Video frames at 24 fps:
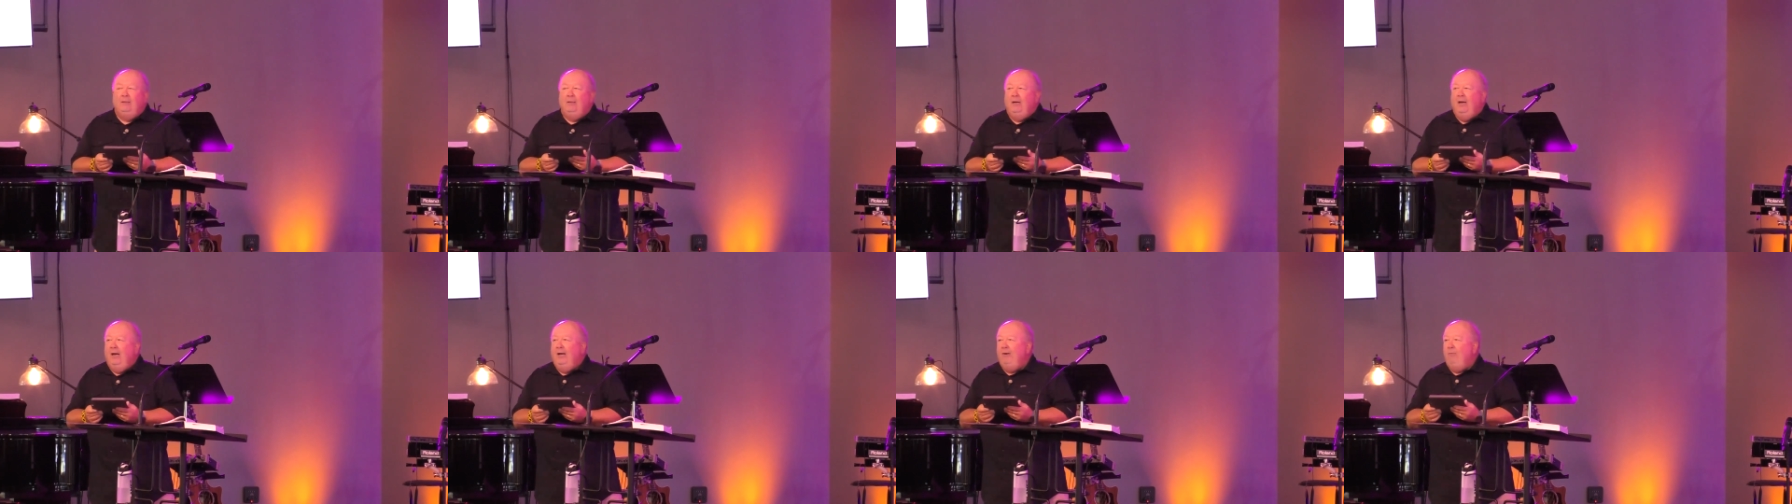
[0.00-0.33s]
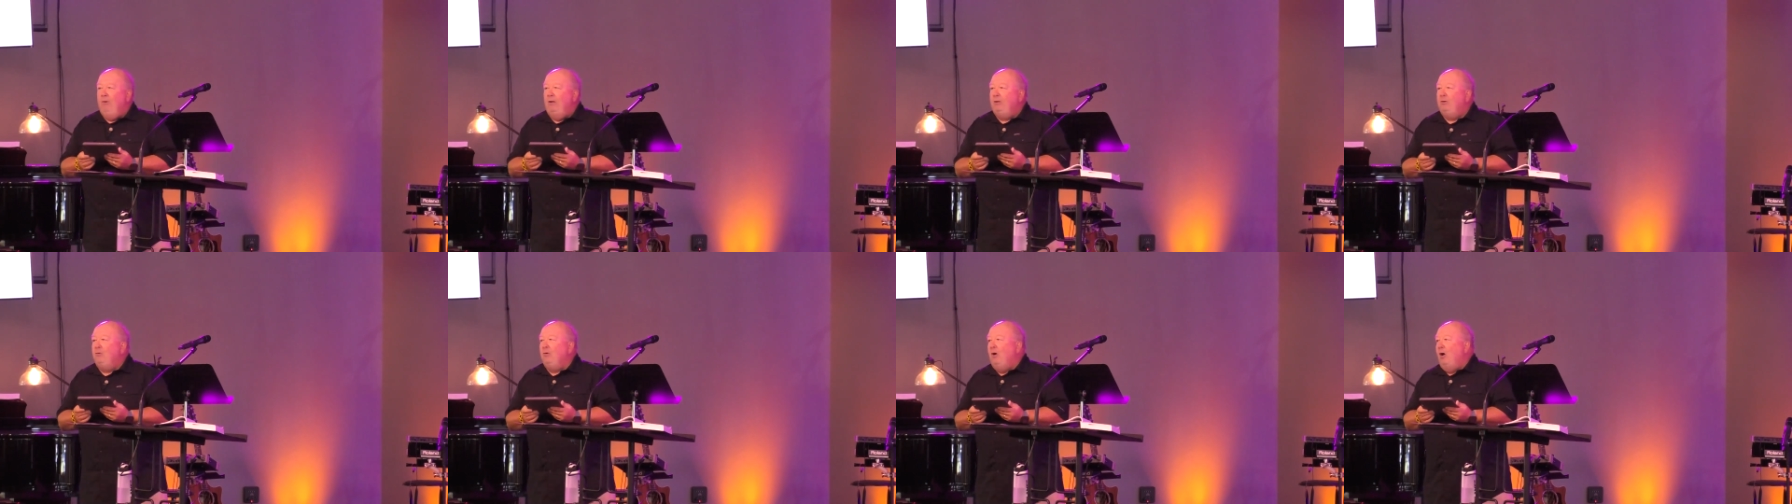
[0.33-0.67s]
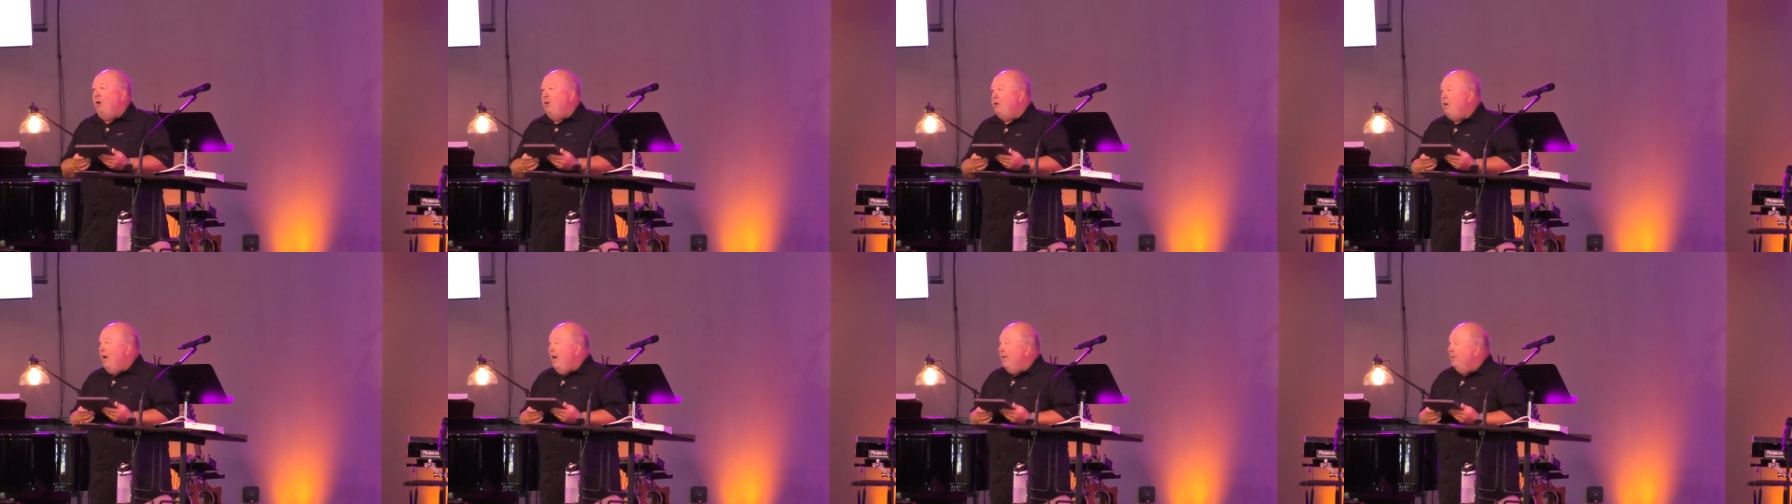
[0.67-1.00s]
And he went through
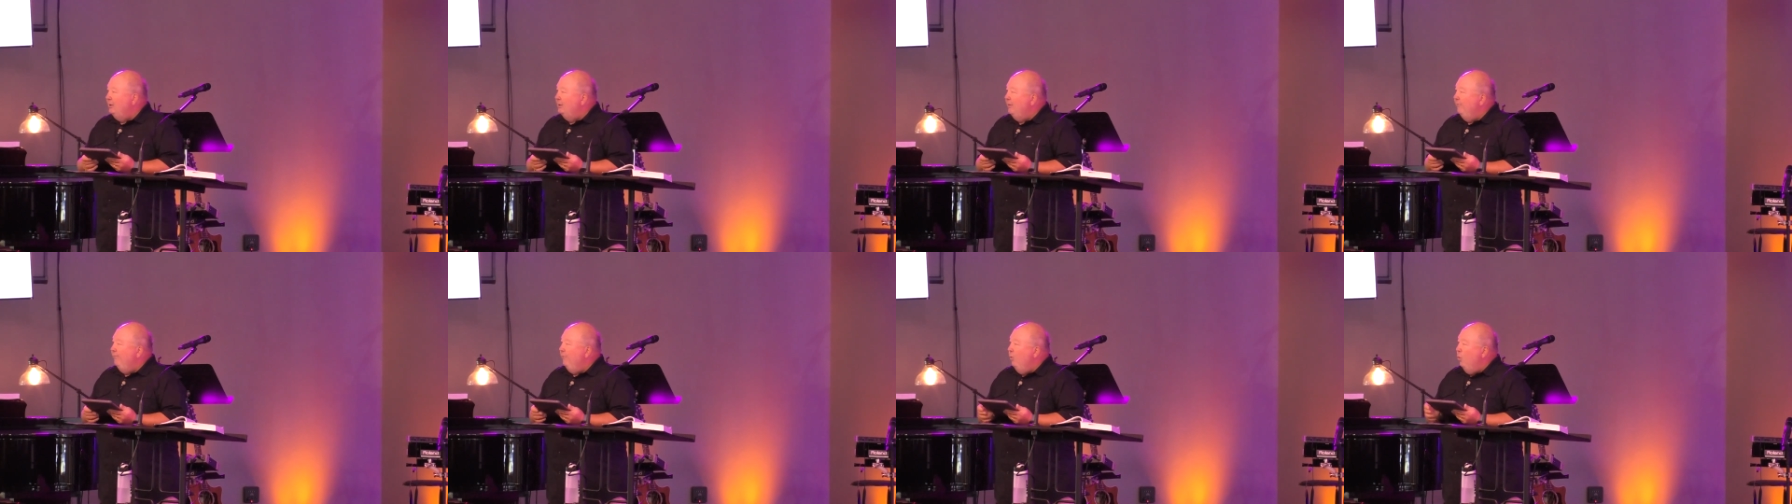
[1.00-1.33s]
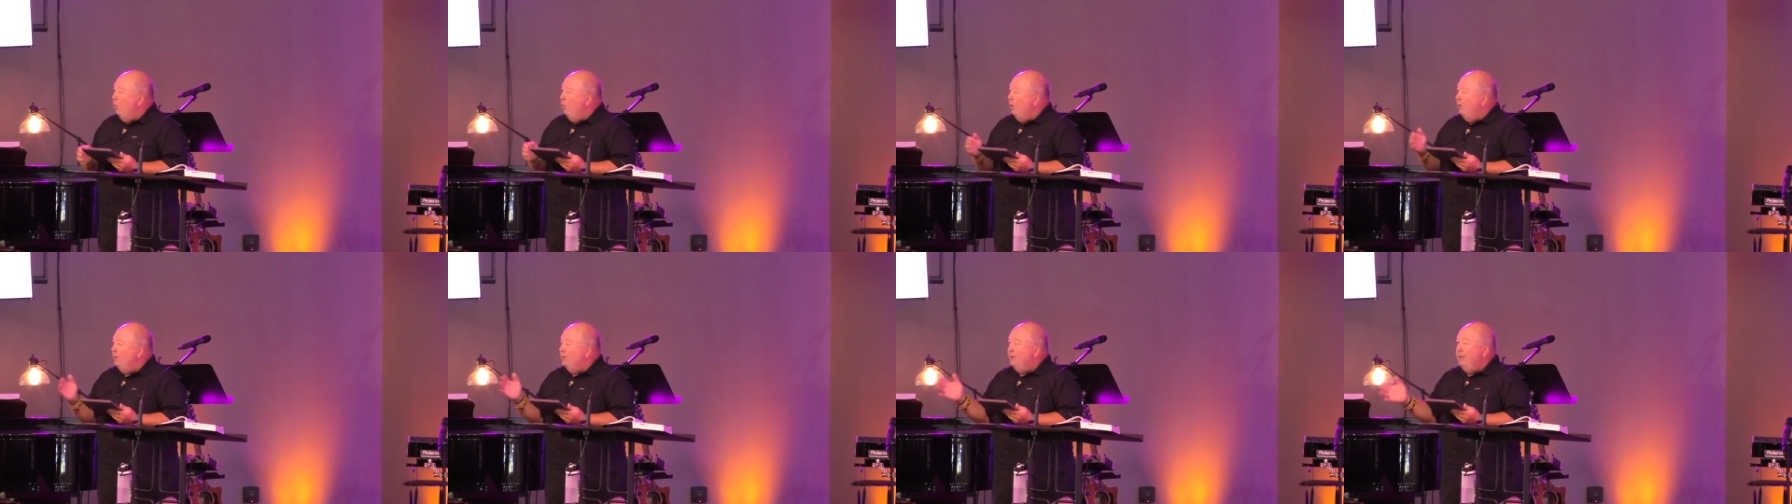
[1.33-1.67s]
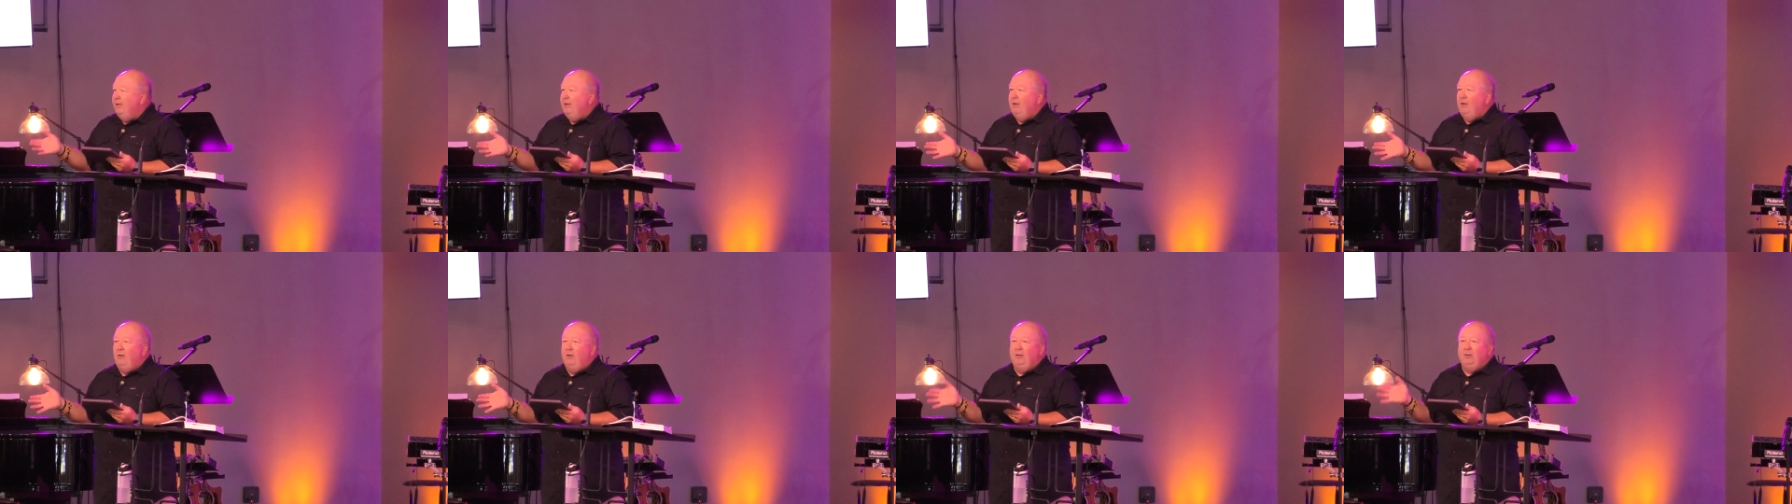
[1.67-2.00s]
all kinds of
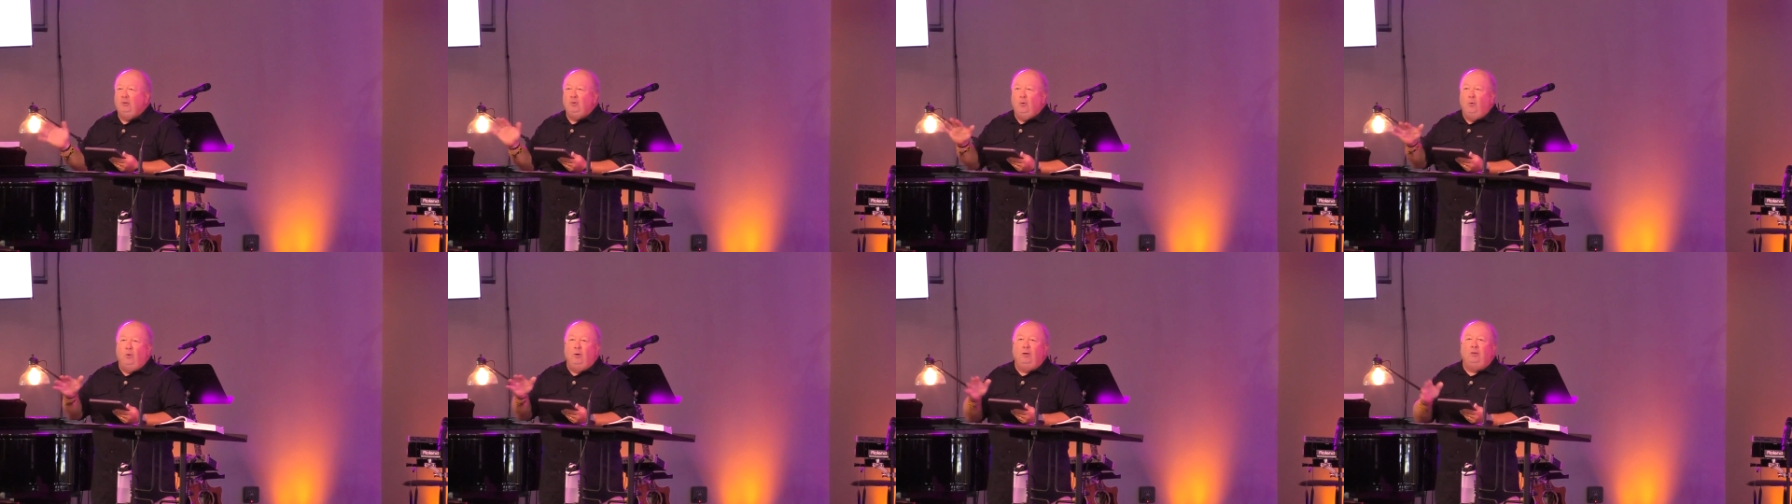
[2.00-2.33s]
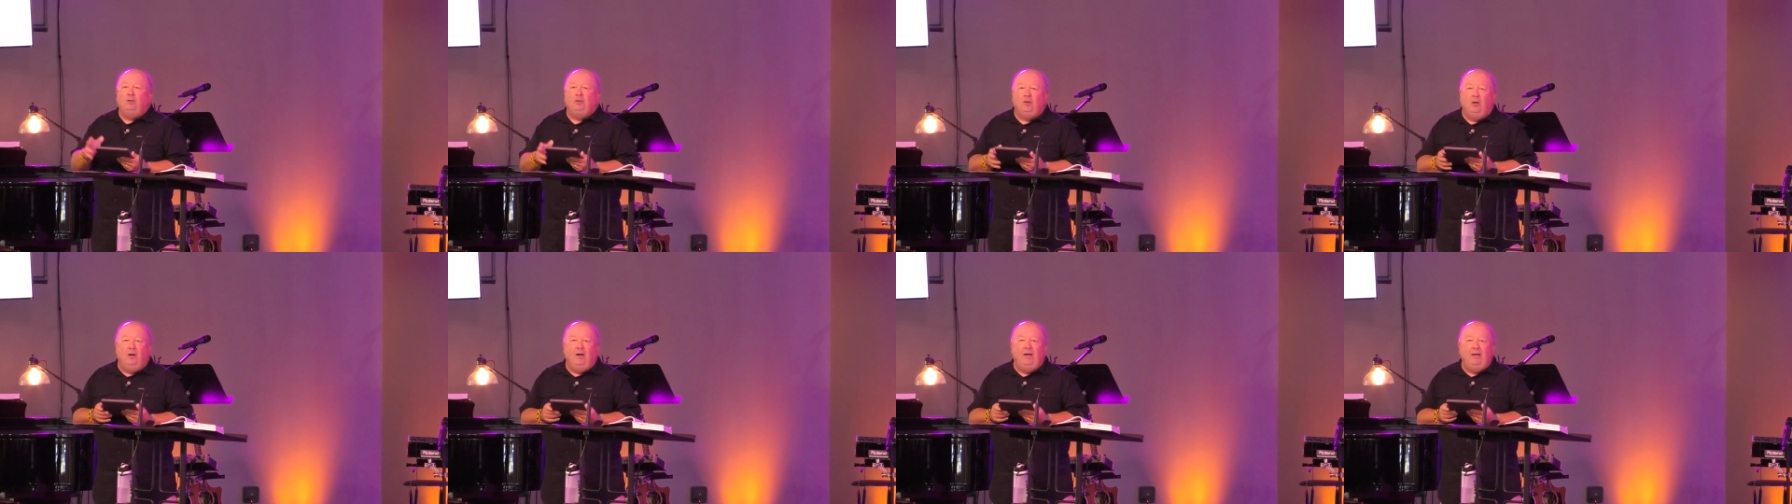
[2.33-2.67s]
ordeal and torture.